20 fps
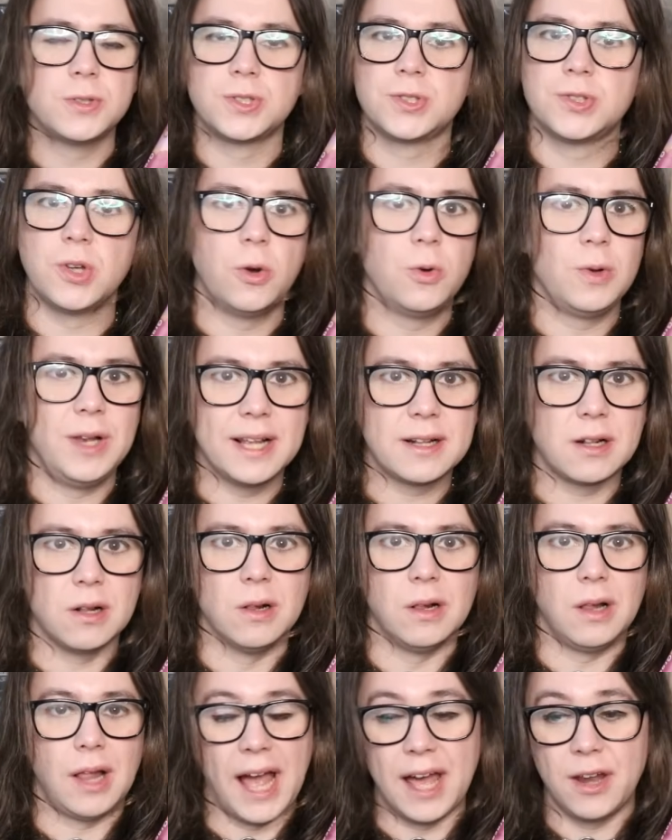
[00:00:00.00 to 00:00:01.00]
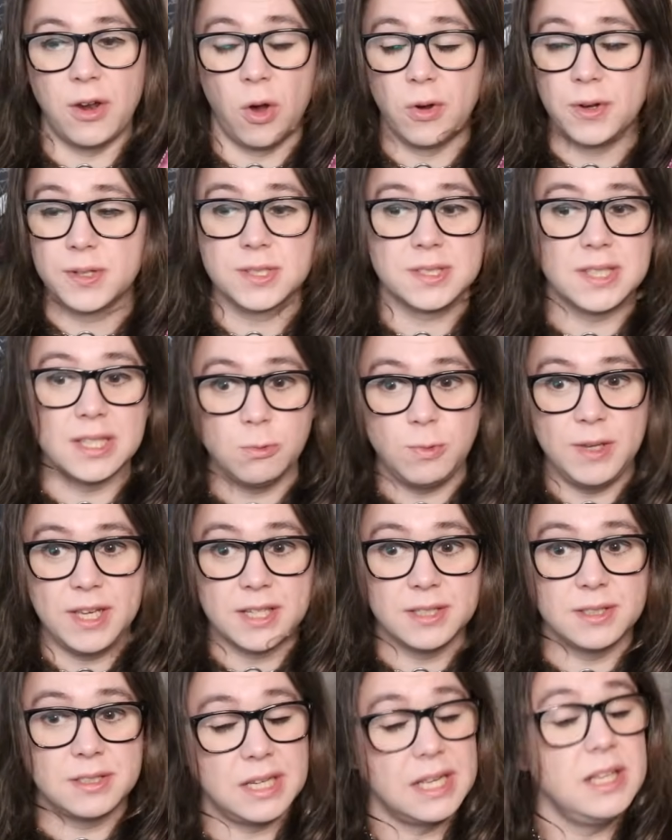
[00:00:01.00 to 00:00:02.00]
so little, and honestly, we
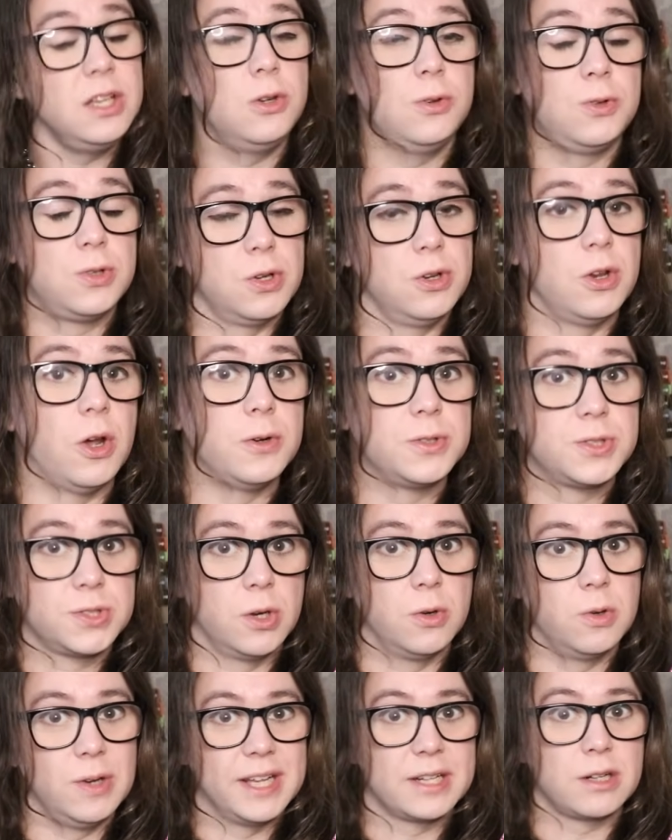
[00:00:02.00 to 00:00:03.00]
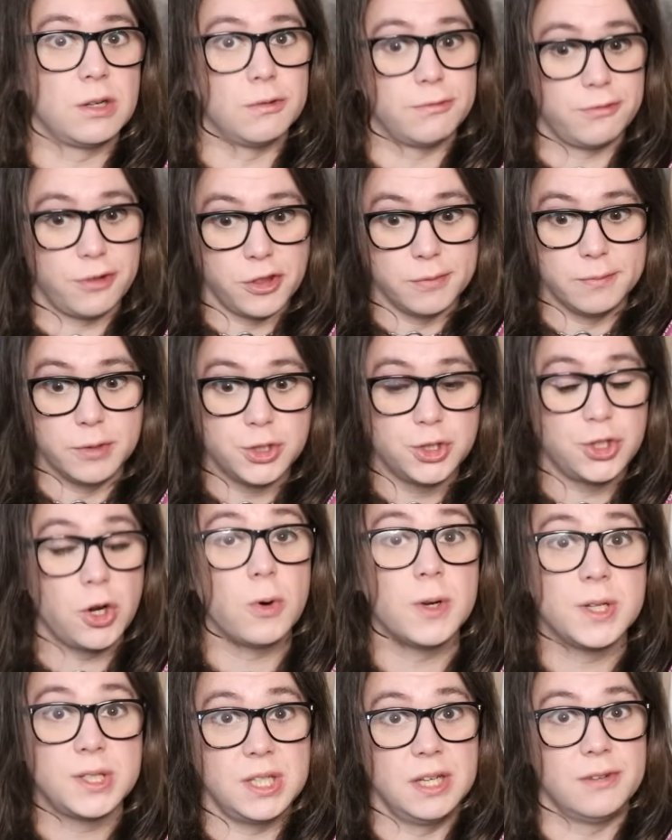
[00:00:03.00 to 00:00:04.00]
continue to know so little for the
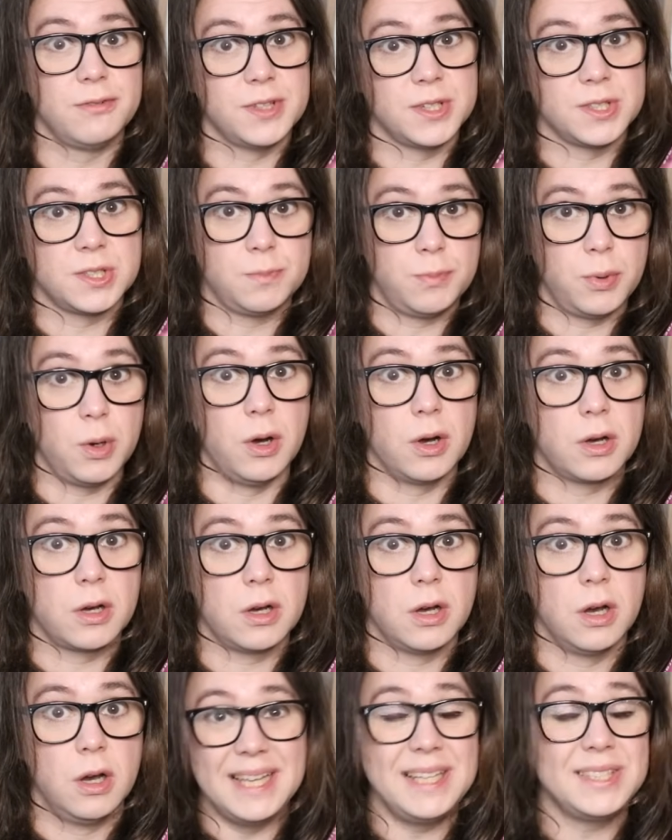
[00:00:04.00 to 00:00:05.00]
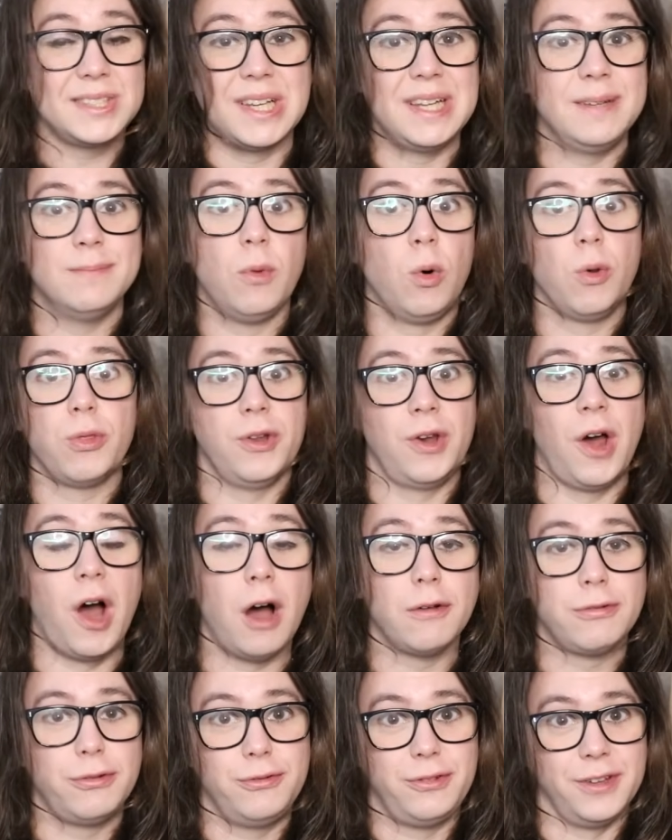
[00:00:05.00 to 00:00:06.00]
majority of this book. Easily more than
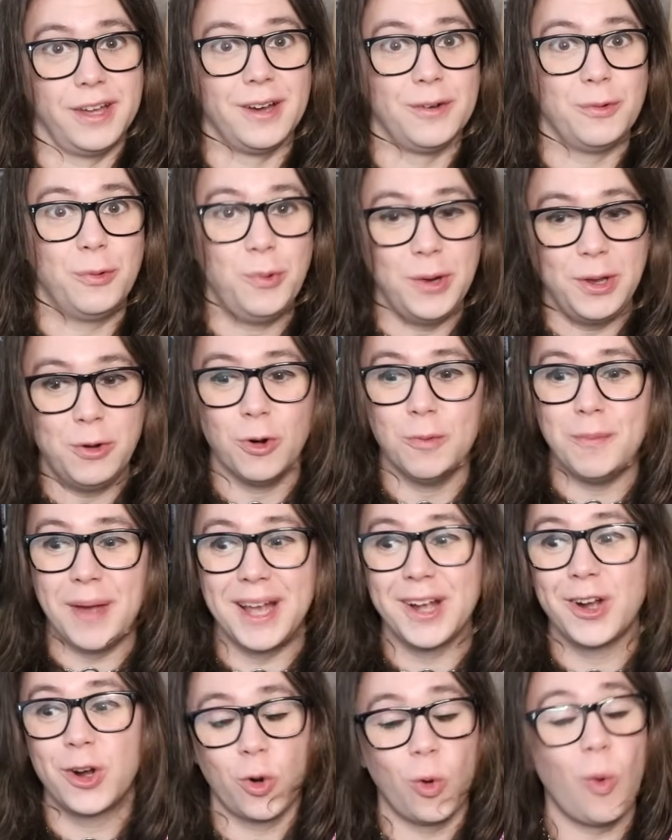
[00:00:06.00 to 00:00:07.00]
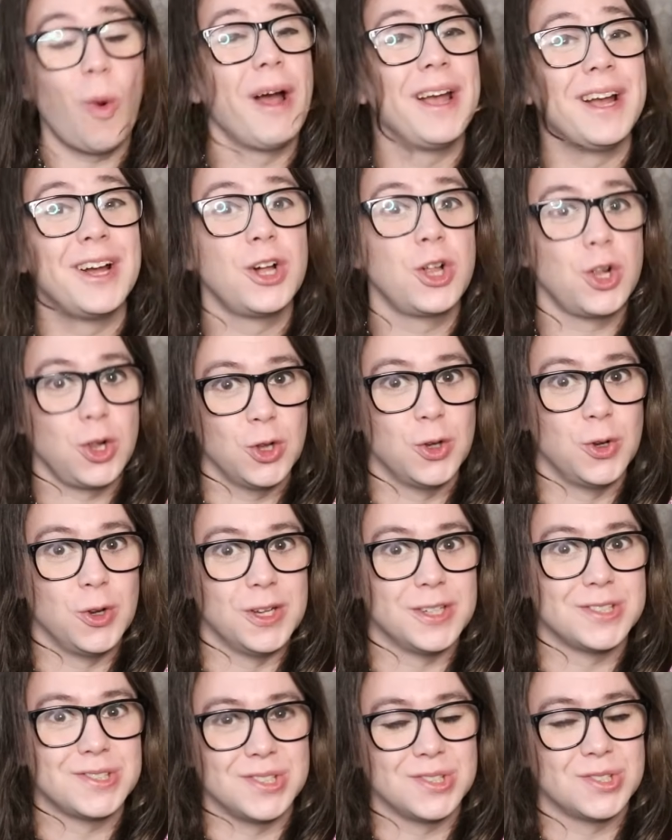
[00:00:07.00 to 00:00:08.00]
half of it, we remain quite
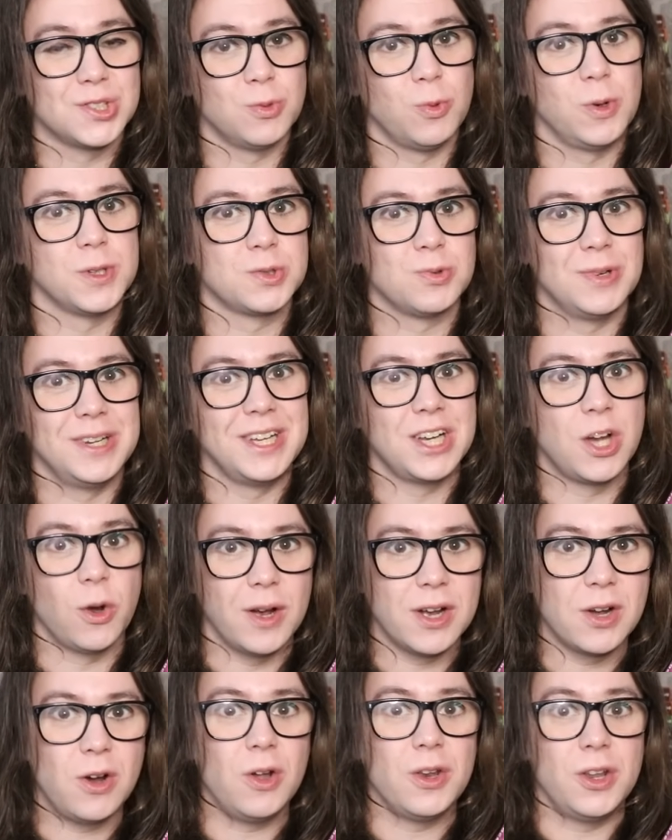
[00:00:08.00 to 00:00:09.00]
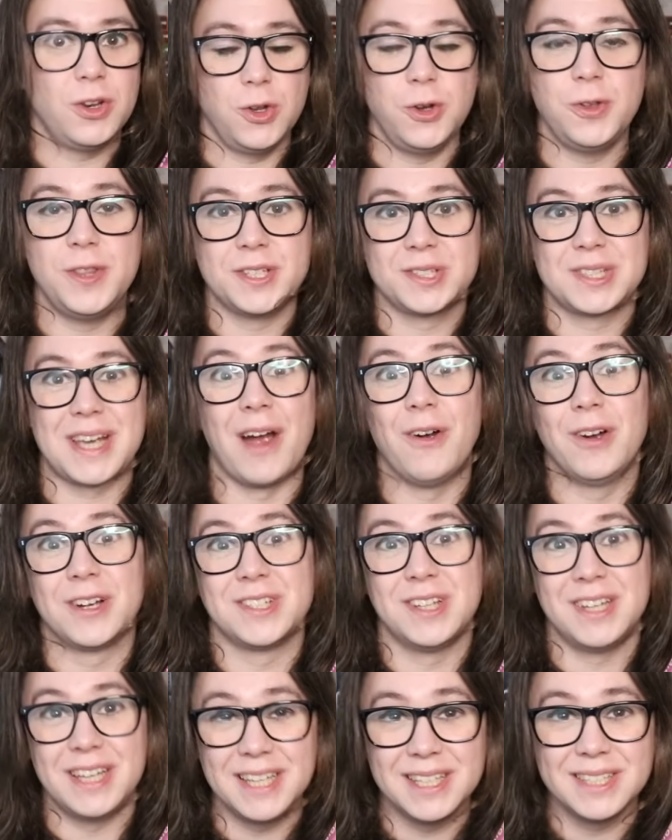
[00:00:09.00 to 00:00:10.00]
clueless as to what's really going on and who this
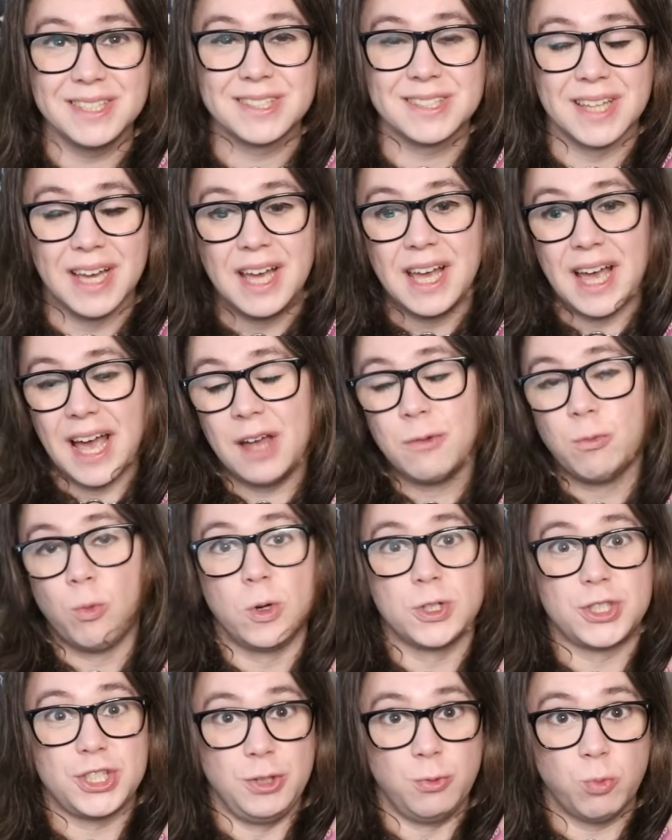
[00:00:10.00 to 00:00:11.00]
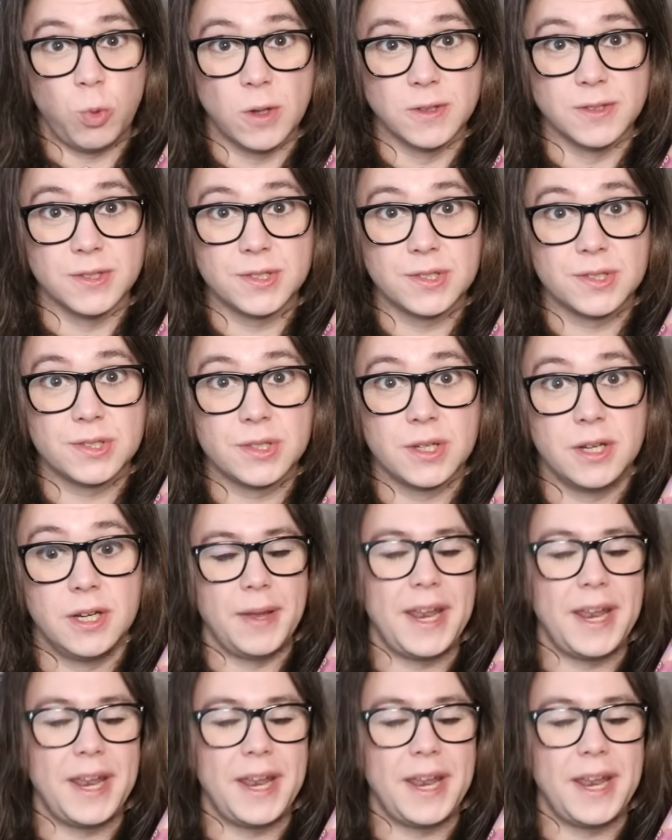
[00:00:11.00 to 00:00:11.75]
character is and what she wants.